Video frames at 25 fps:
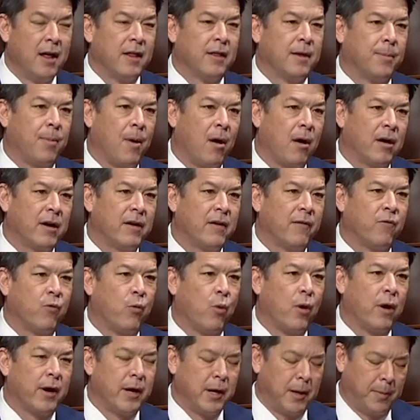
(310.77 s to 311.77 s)
the party of
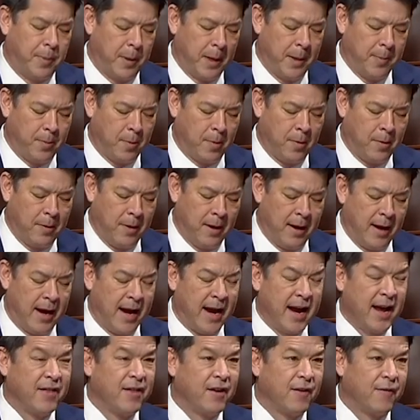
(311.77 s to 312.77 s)
working people
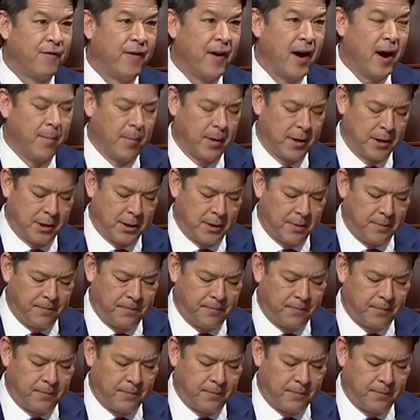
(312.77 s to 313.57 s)
and their families.